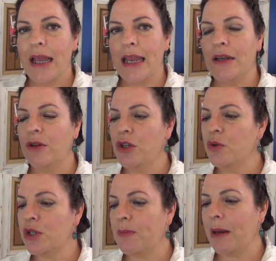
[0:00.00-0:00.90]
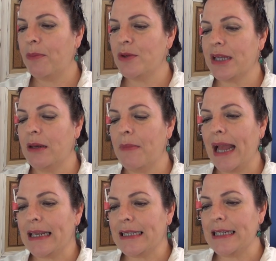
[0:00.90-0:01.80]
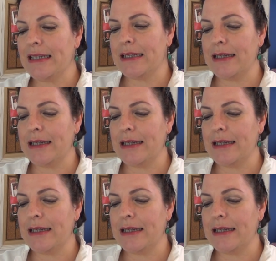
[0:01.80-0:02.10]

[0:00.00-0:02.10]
in the newspapers and the magazines,